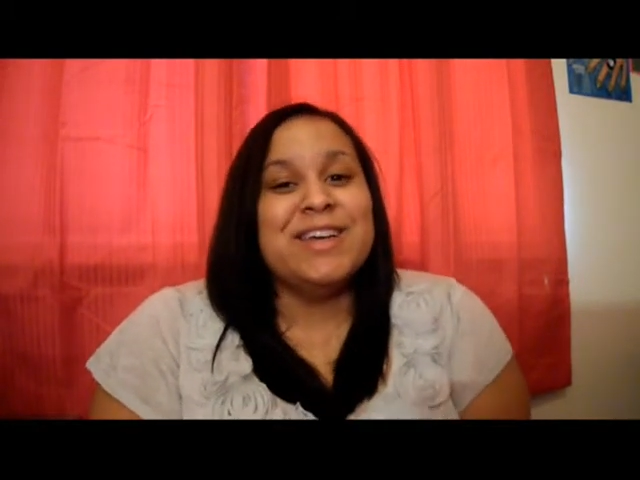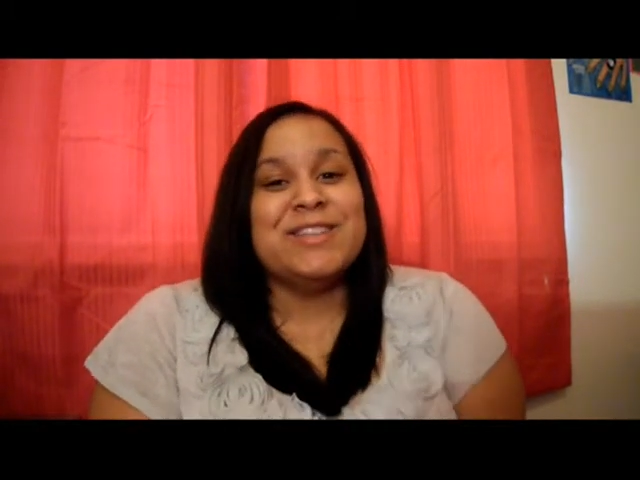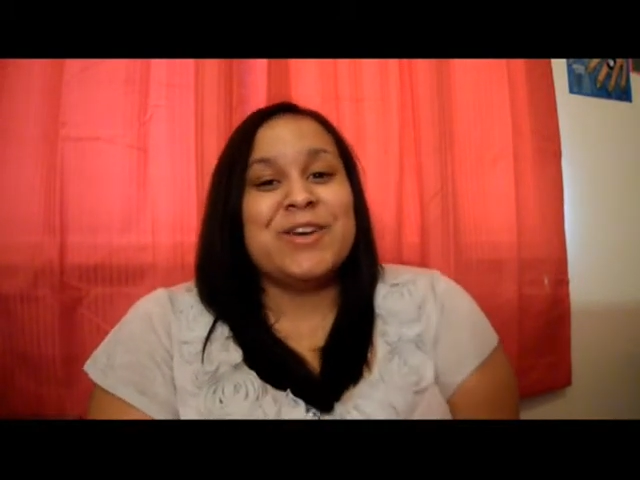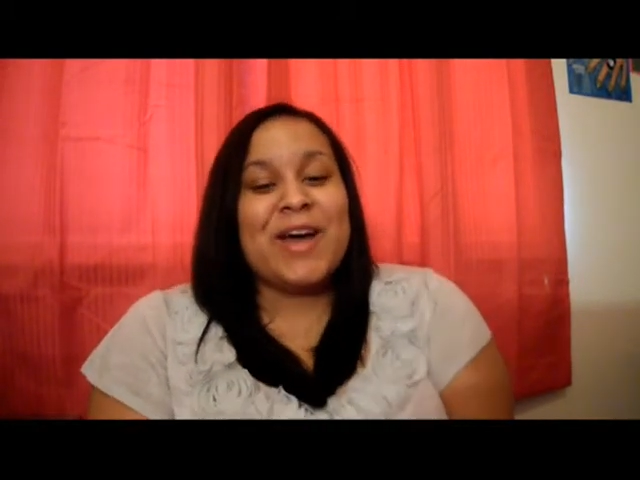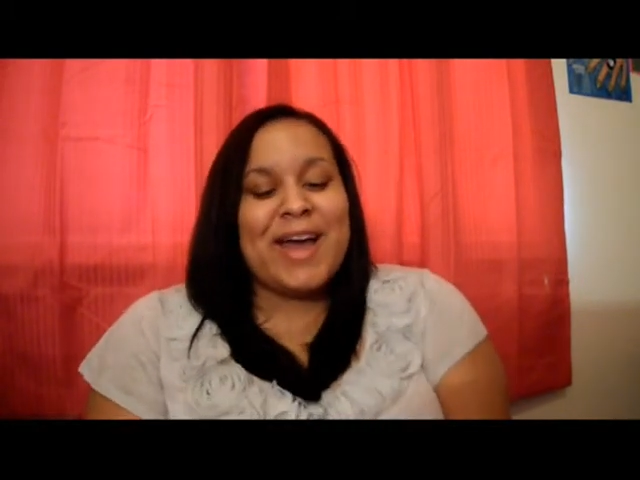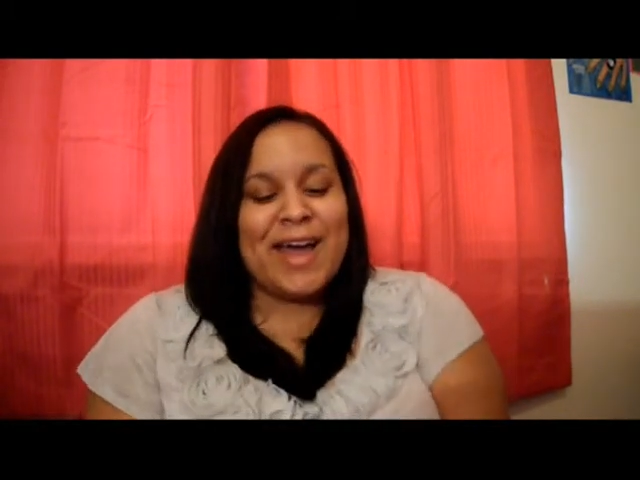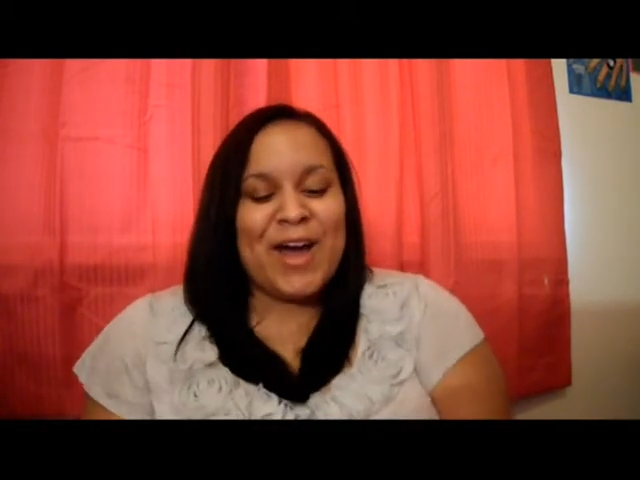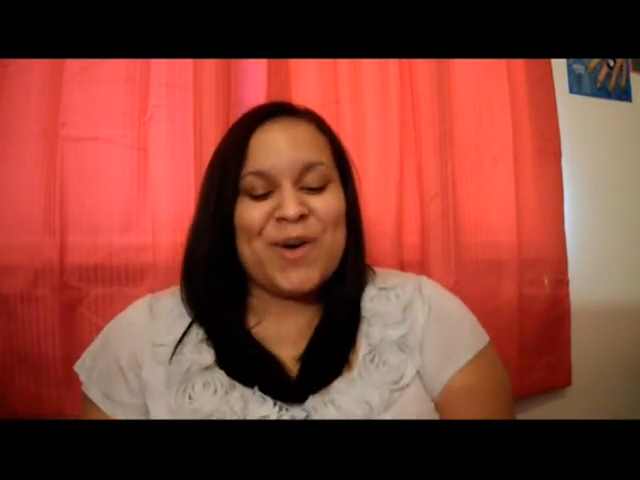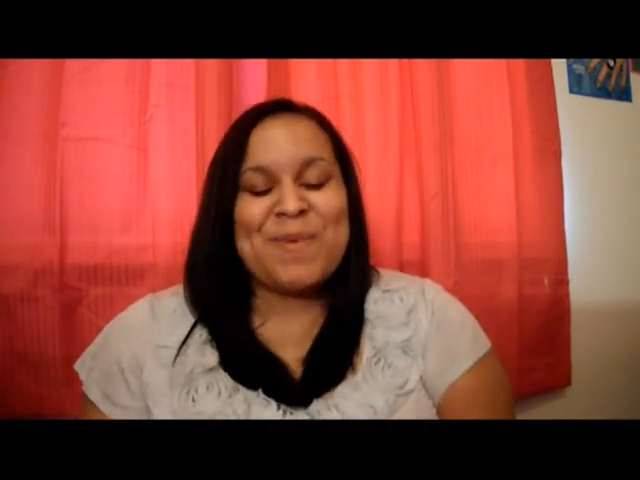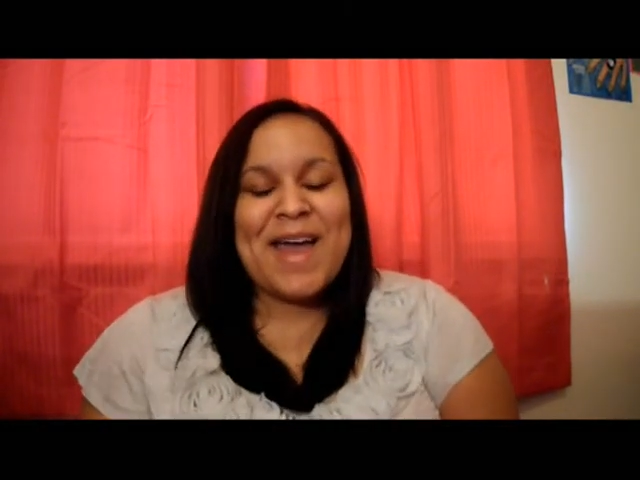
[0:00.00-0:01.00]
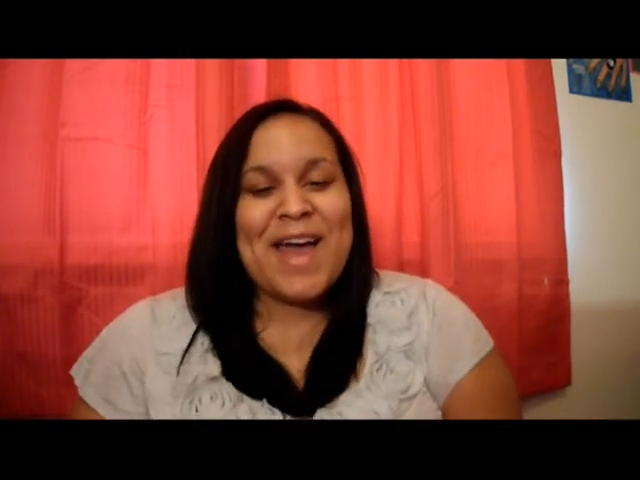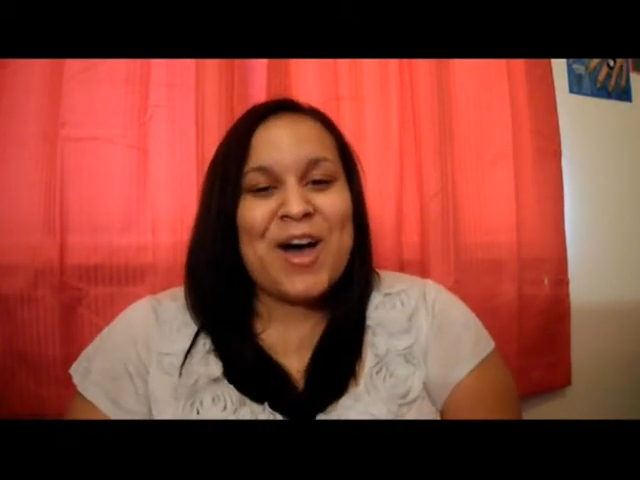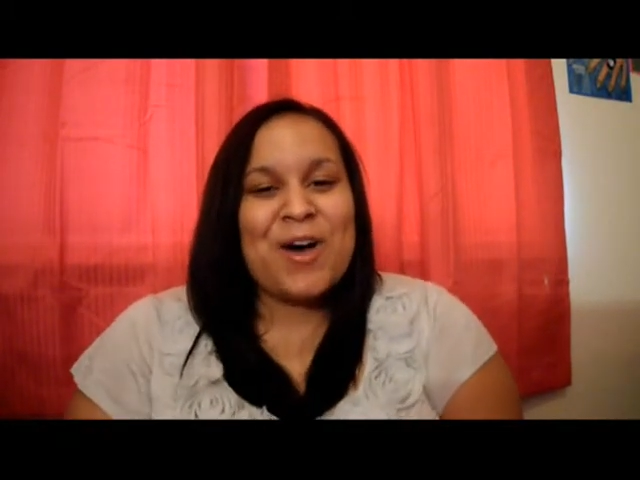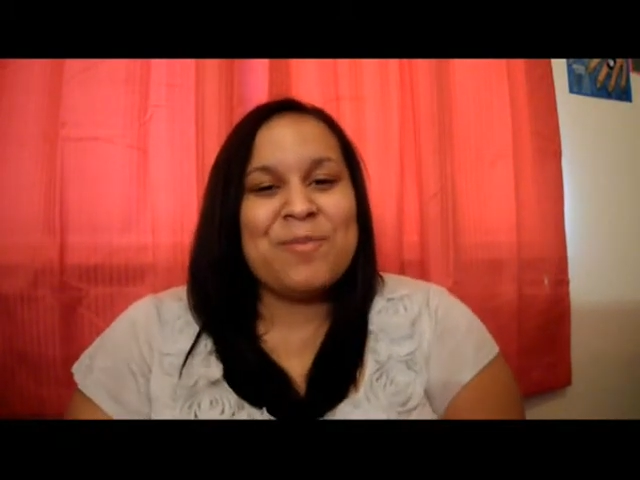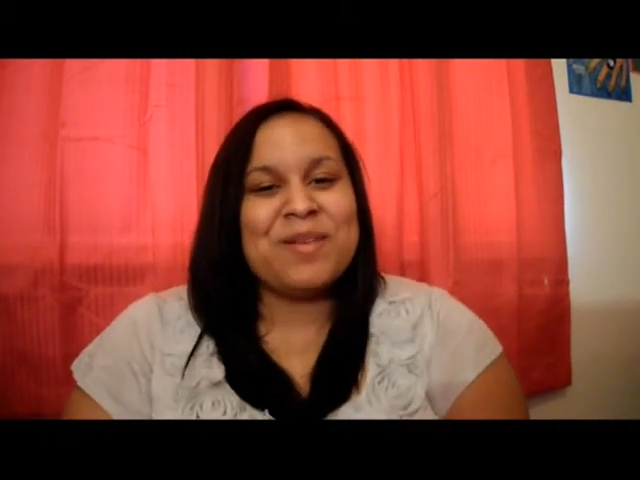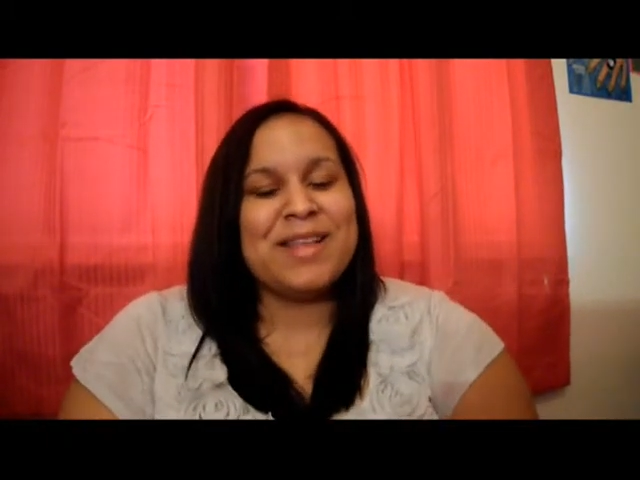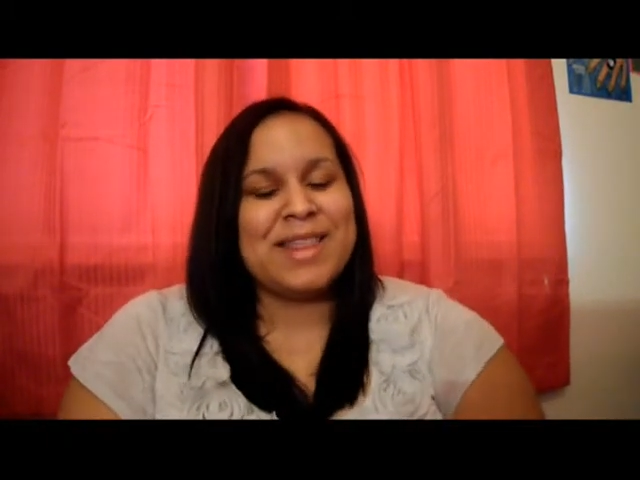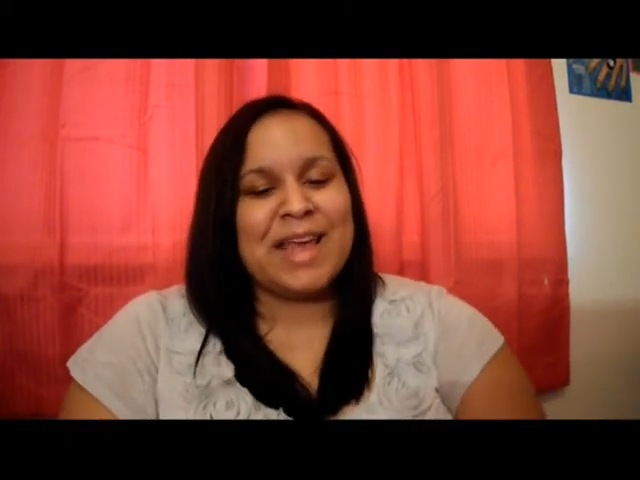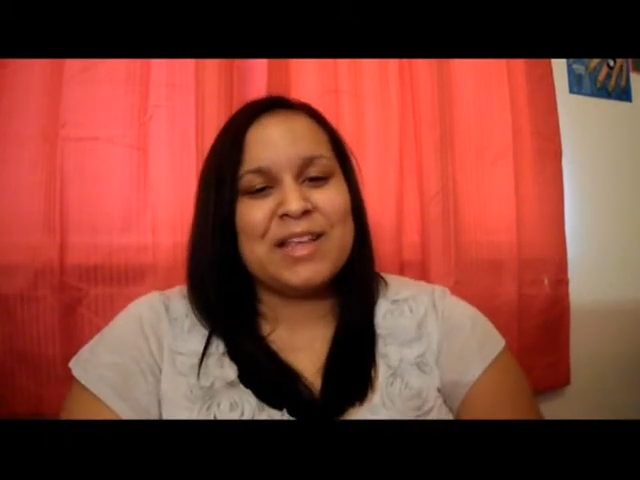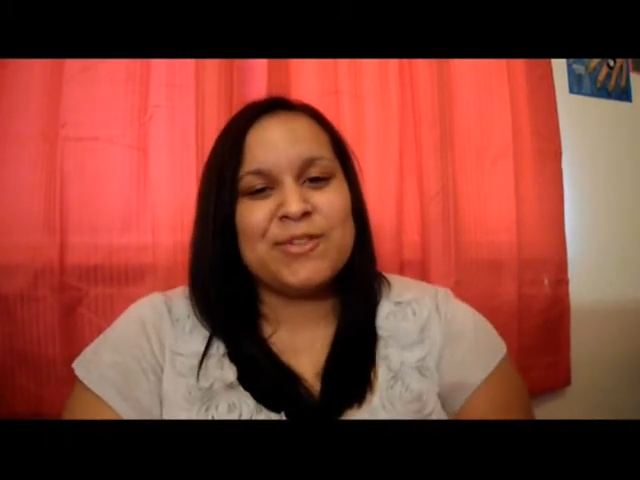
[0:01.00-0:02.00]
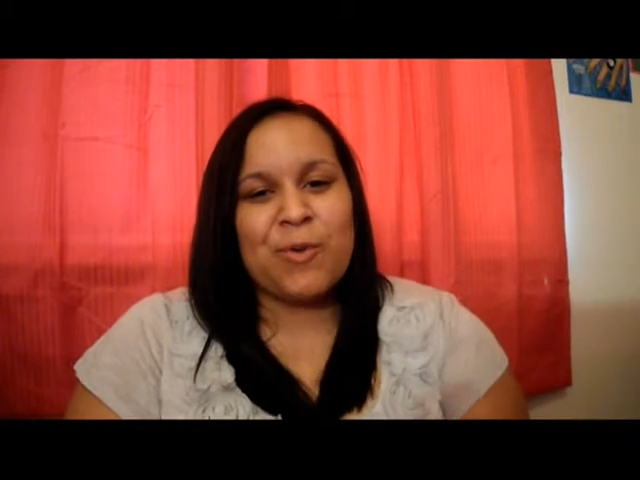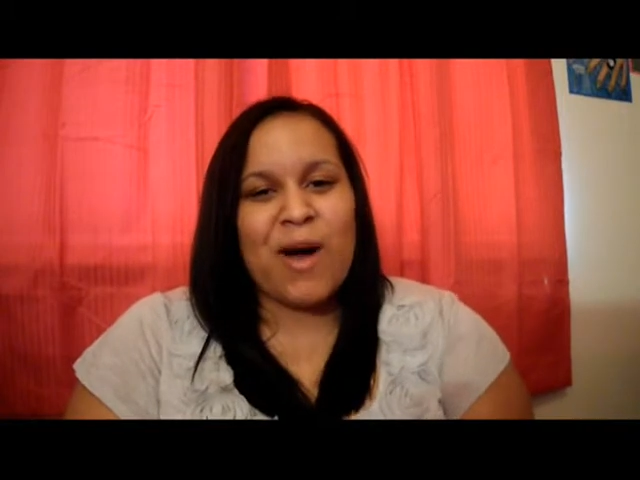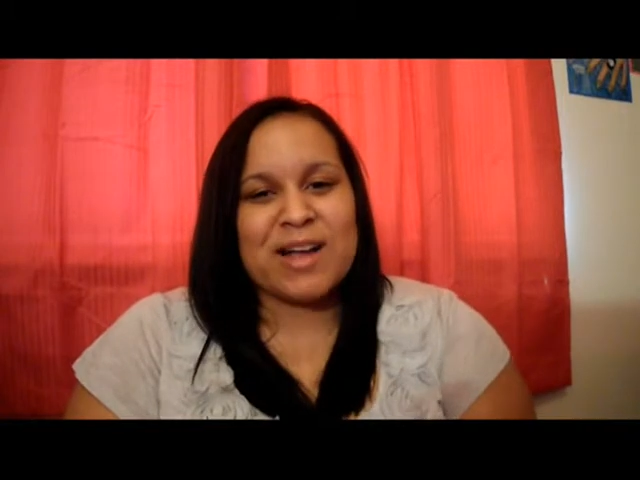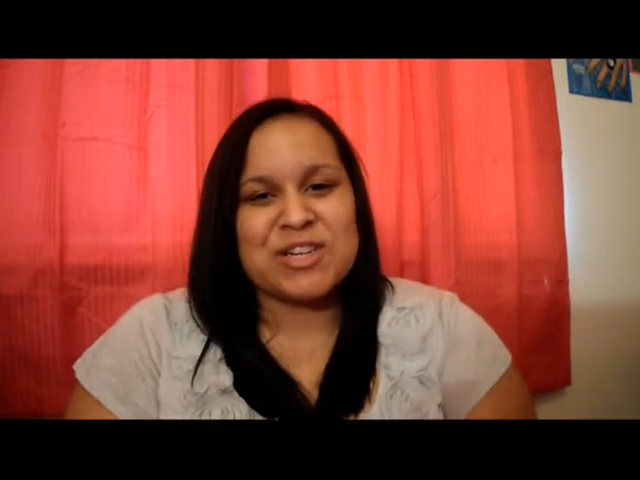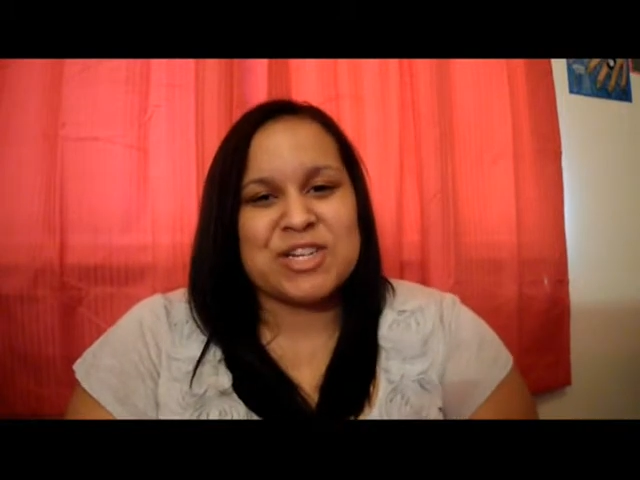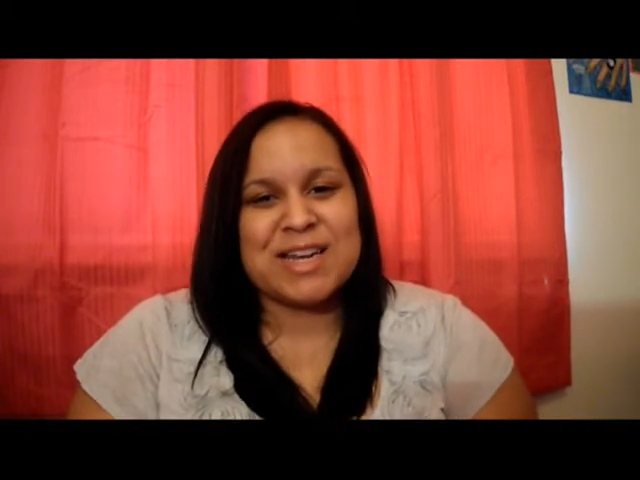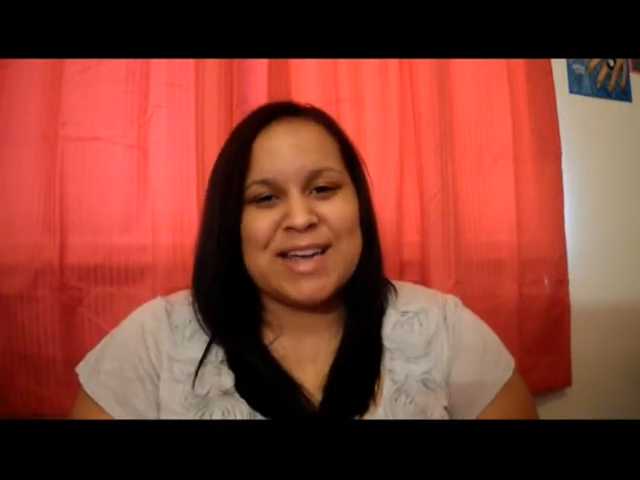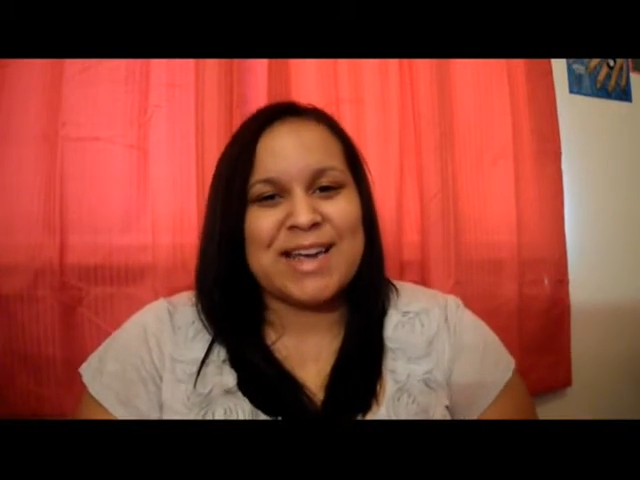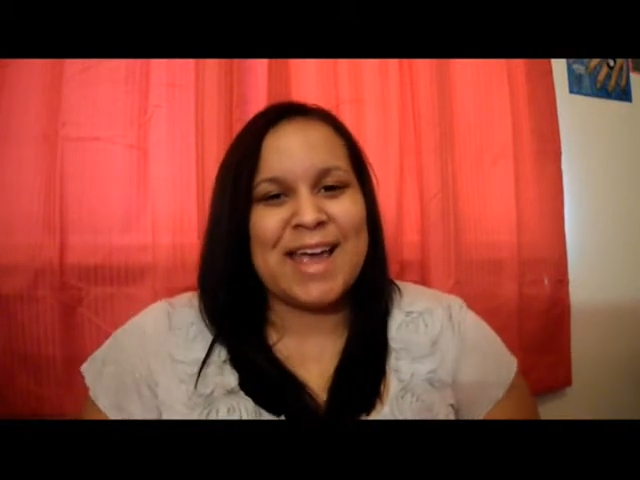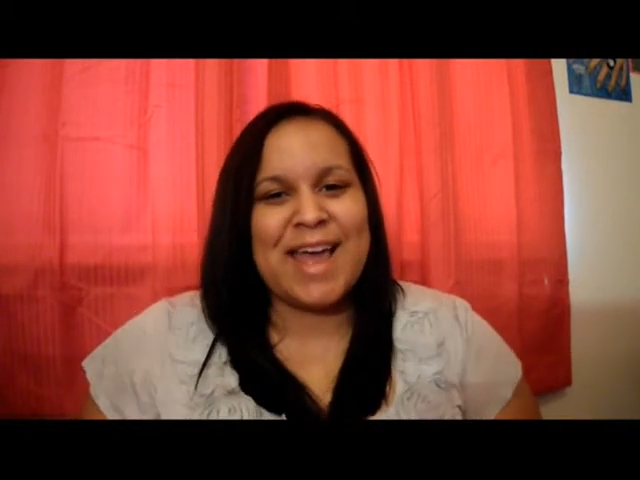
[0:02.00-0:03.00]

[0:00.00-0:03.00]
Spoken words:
So I hope I helped. Thanks for watching,